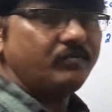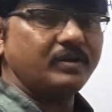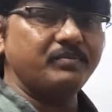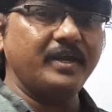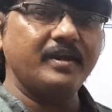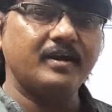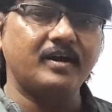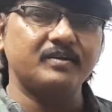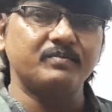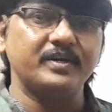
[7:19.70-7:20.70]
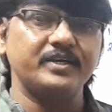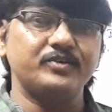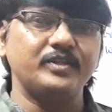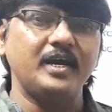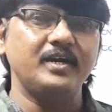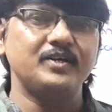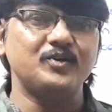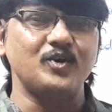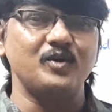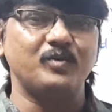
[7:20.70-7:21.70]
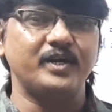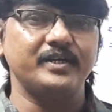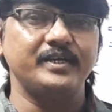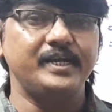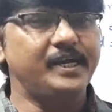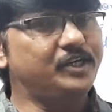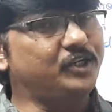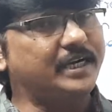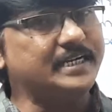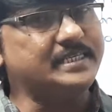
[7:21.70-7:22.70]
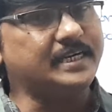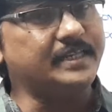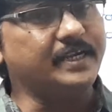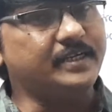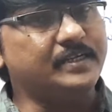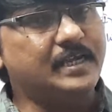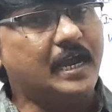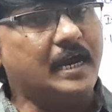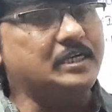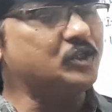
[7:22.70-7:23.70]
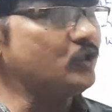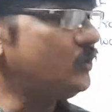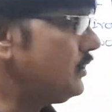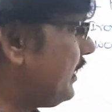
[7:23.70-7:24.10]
from a hot body to the cold body. Did you understand that? And so the